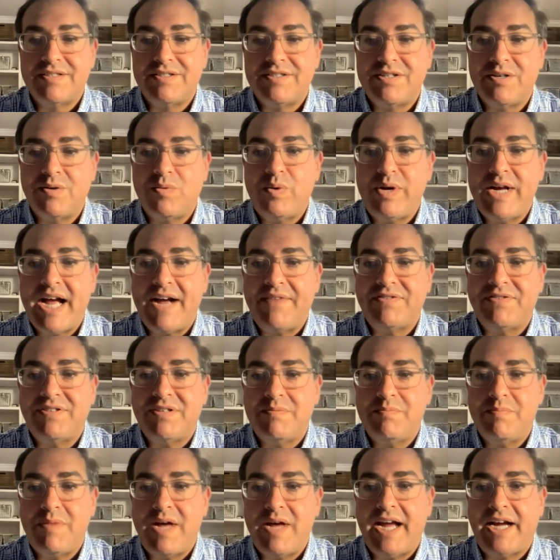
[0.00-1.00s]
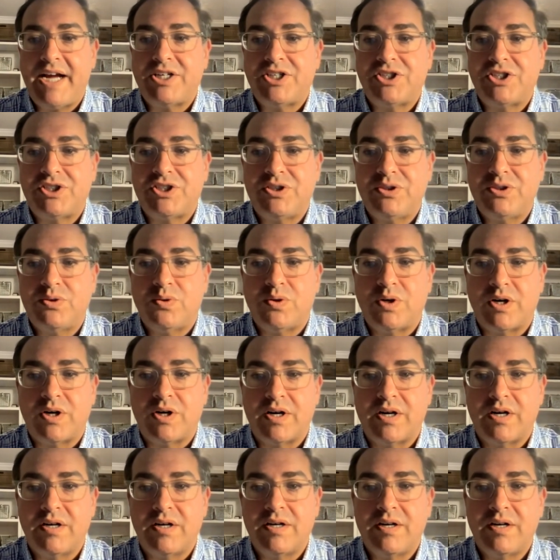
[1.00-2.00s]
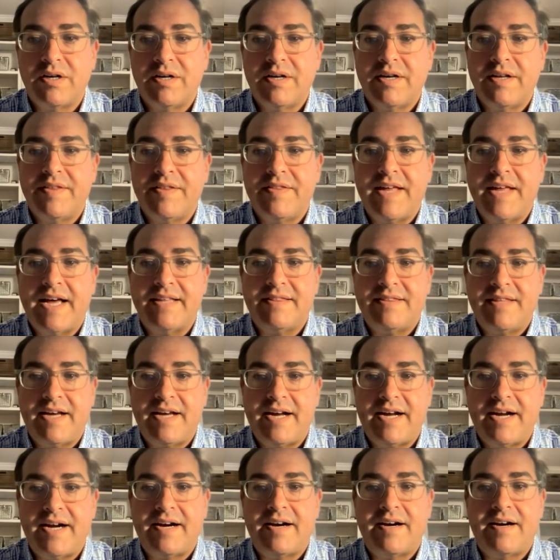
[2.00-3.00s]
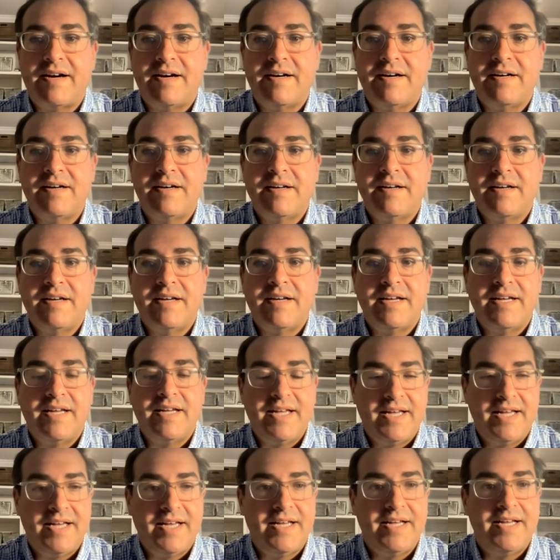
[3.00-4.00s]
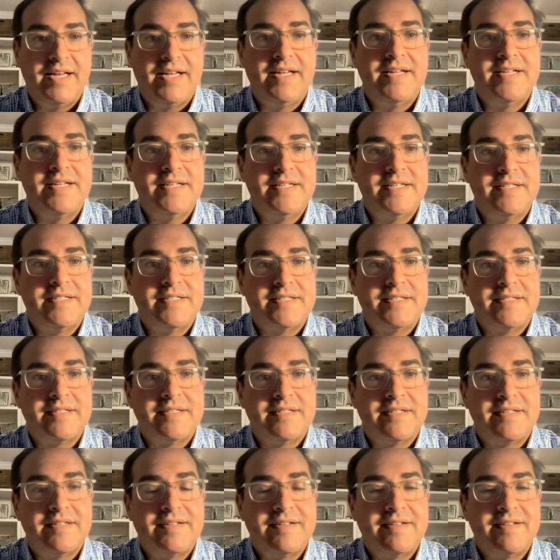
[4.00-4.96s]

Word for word: So we have to make sure that there is